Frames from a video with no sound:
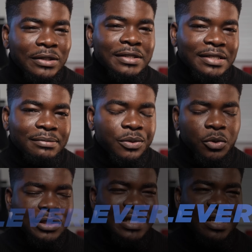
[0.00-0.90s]
does this mean?
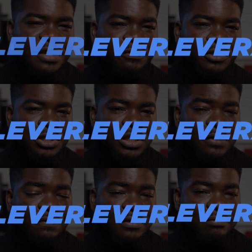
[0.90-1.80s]
What does leverage
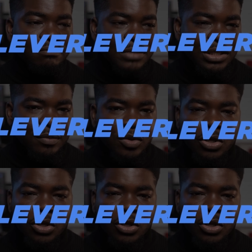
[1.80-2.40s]
even mean?